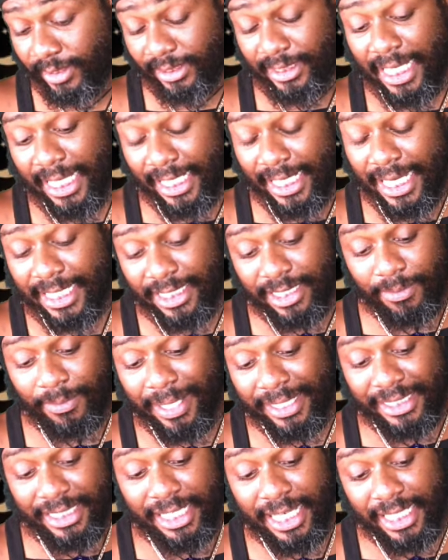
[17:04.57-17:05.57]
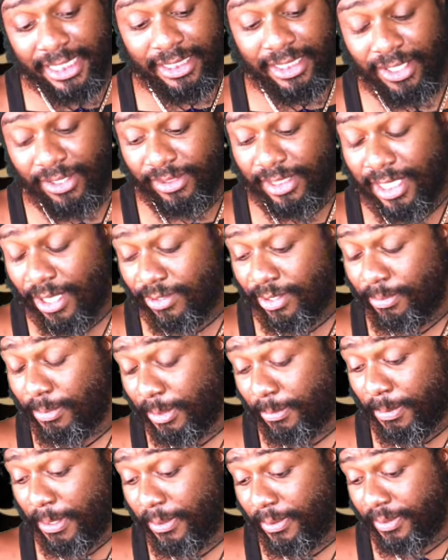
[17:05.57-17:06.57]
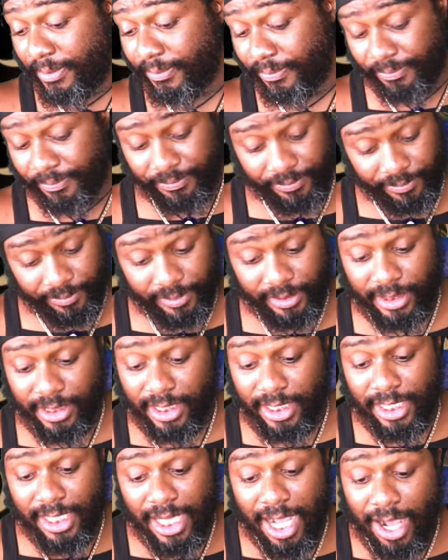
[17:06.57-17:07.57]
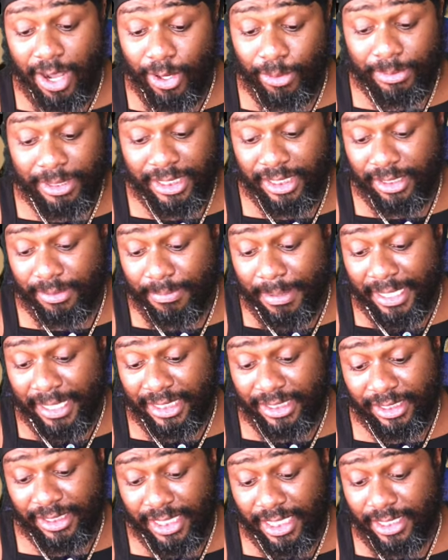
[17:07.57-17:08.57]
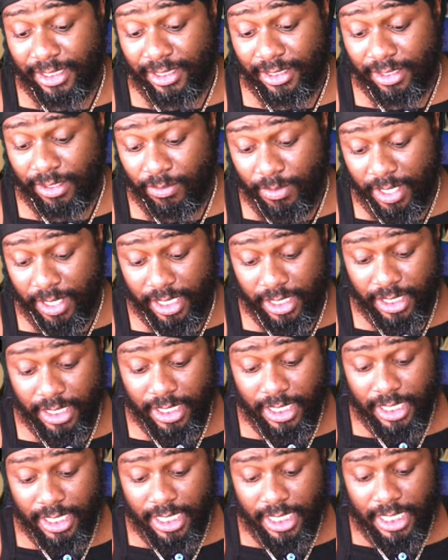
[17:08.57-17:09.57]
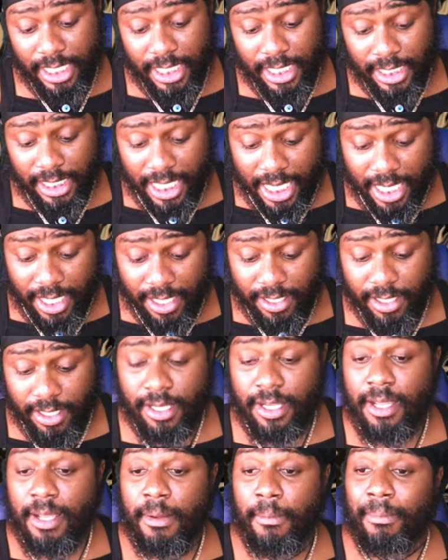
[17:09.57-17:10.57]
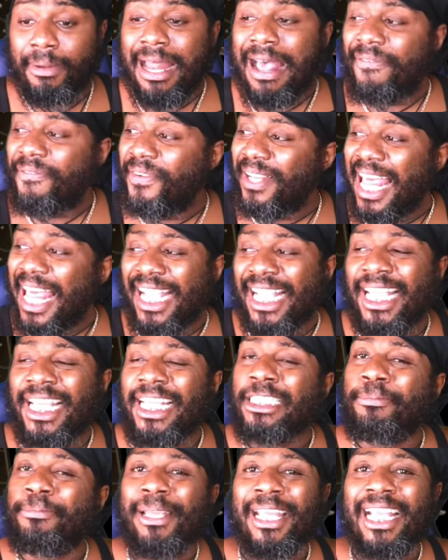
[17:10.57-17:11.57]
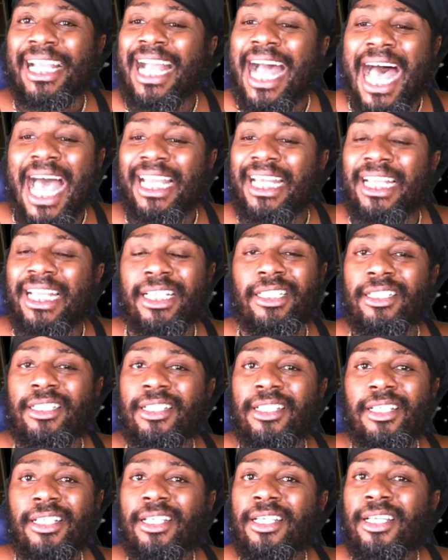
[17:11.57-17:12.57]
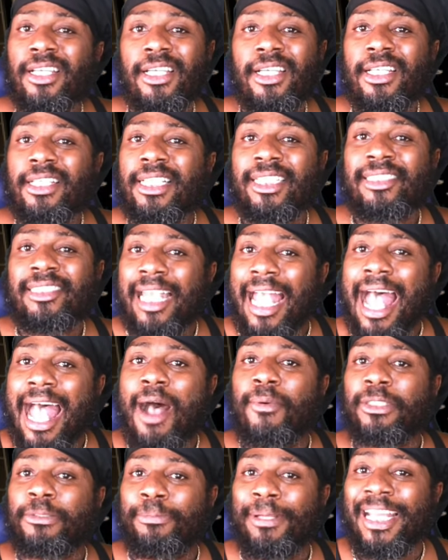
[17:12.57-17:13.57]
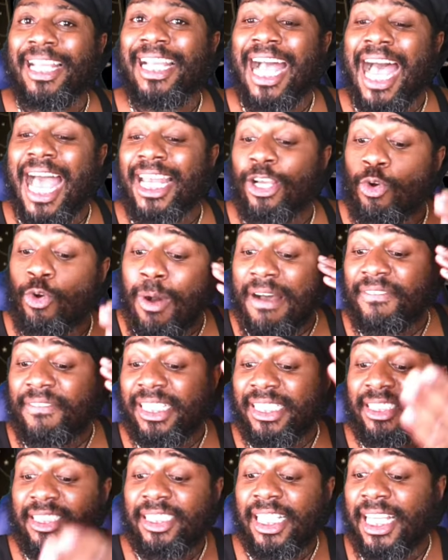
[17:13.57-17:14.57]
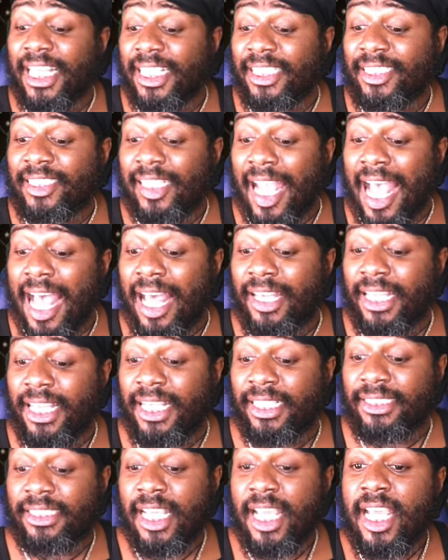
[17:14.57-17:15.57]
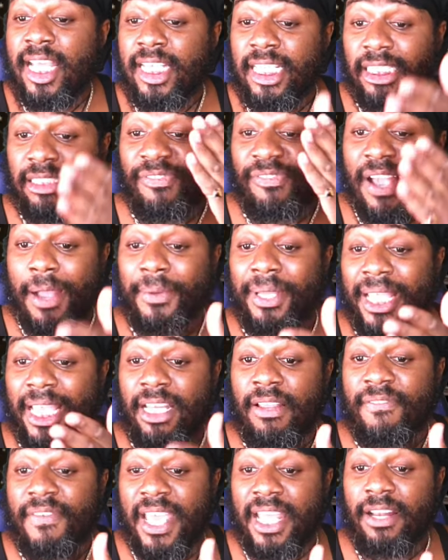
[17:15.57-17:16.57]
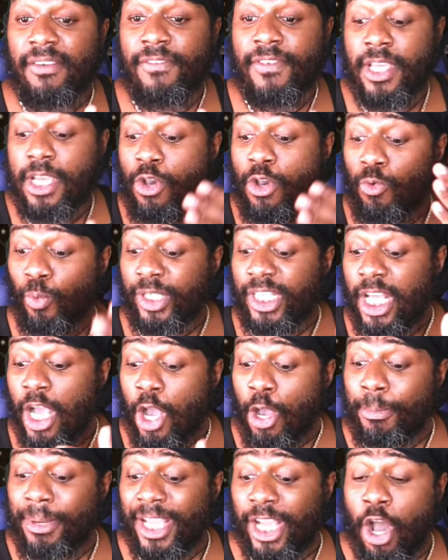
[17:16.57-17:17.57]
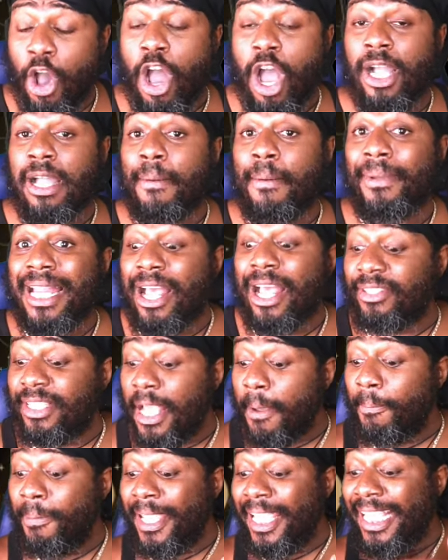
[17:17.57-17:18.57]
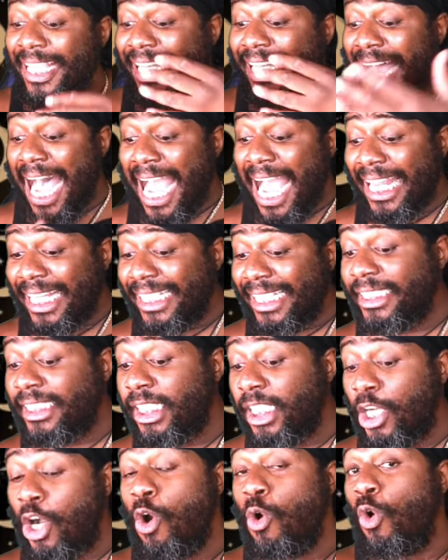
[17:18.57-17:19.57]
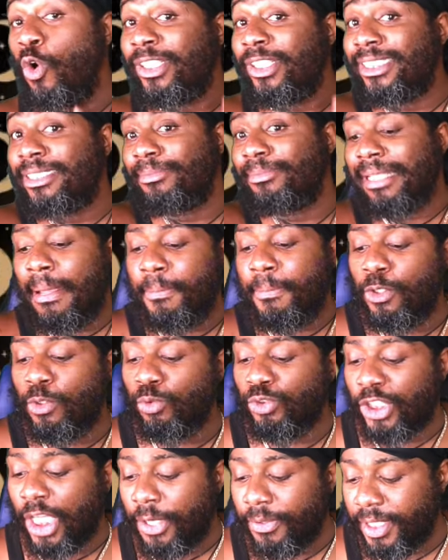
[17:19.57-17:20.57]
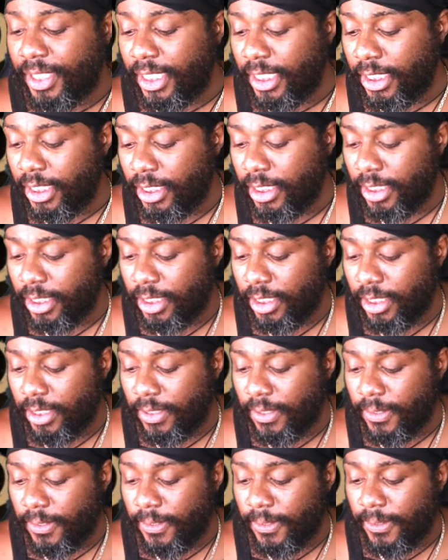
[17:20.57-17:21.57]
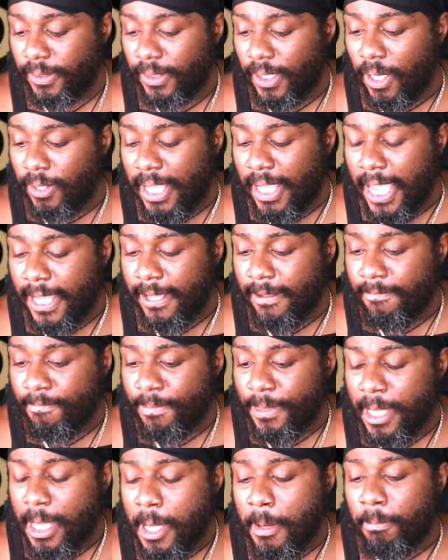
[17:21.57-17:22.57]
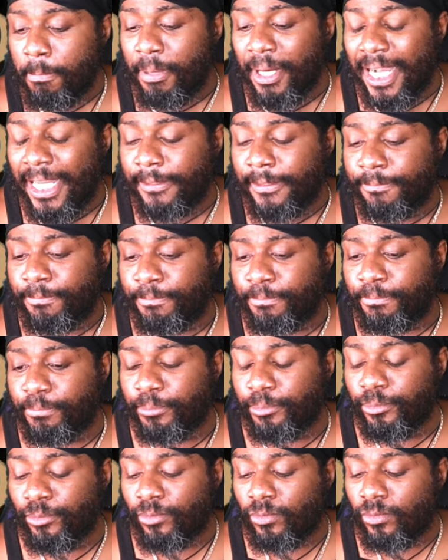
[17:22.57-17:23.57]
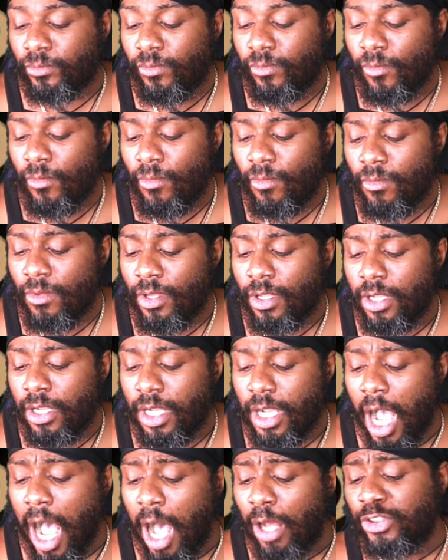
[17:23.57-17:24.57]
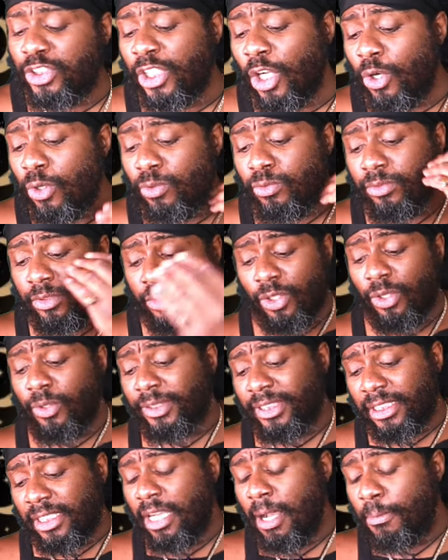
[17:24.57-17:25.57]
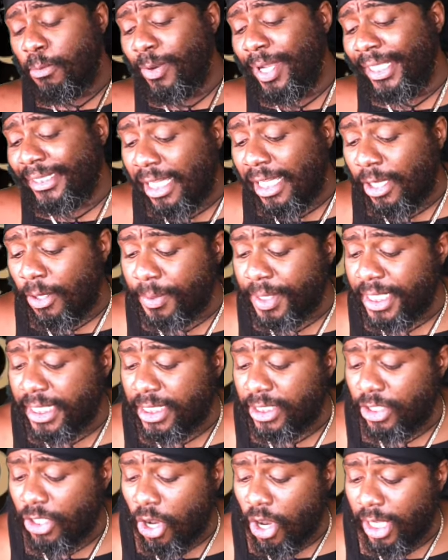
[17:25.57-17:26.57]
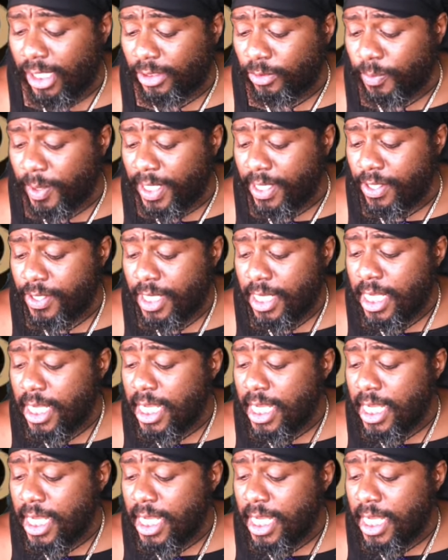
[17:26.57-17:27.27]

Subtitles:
Take it as it resonates, though. Talk to me, spirit. I hope this is making sense in some way. Yeah, but I feel like he's being guided. This child is being guided. Whoever this genius child is, that's very innovative with the Hermit card coming out, they're being guided to go on some type of new journey. Okay? But also, you know, it's a couple ways I could read this card as well.